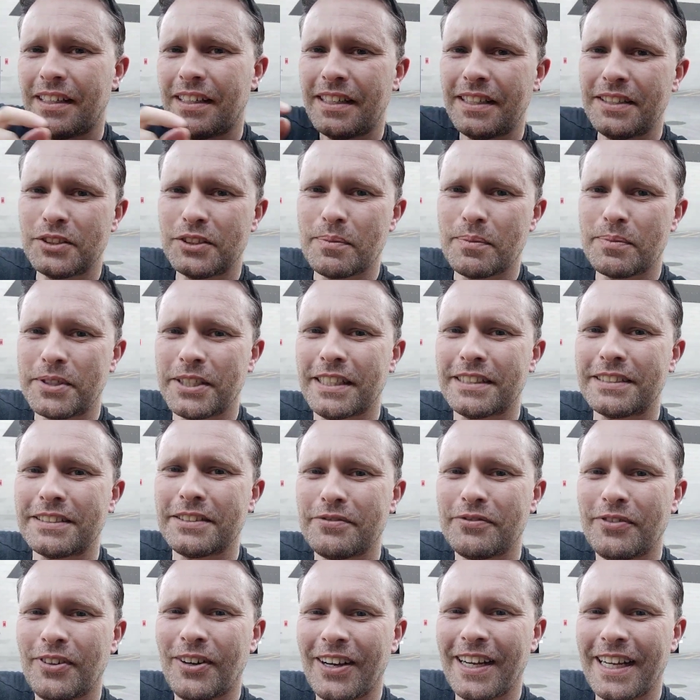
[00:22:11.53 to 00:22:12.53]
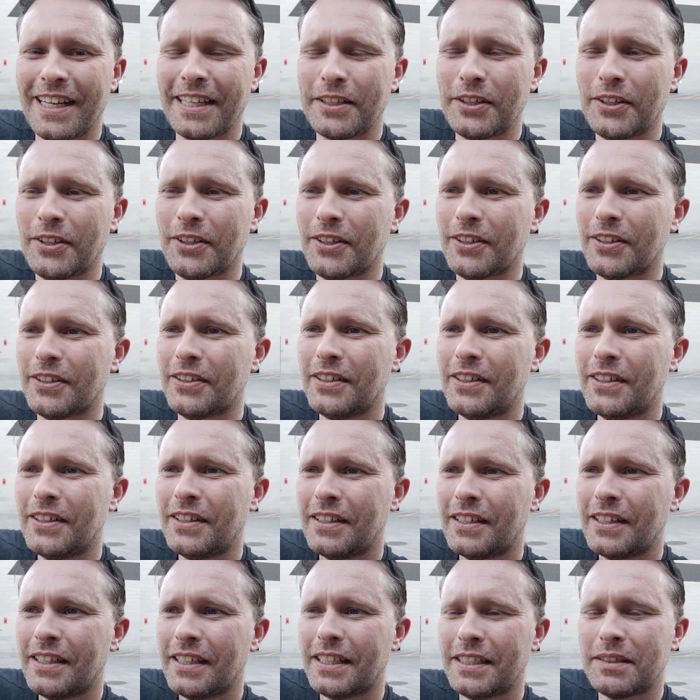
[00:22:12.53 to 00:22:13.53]
He's objectifying her.
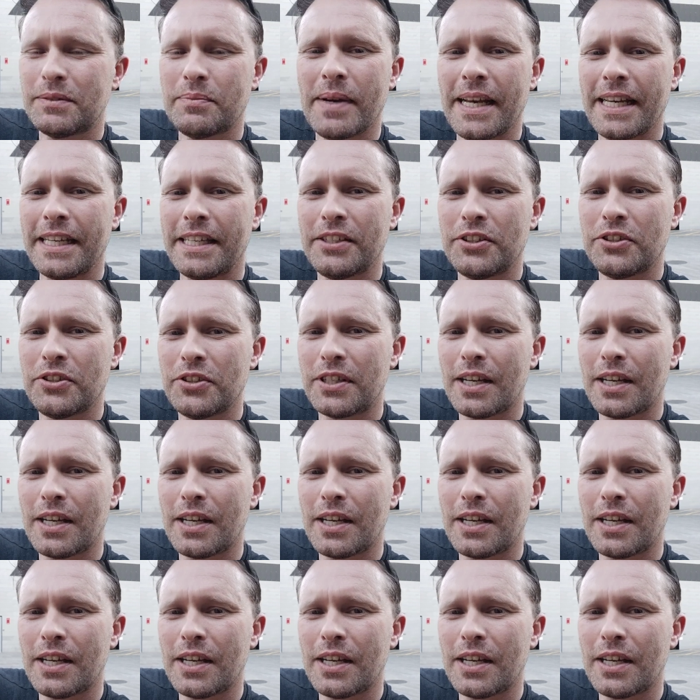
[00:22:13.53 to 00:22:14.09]
He's making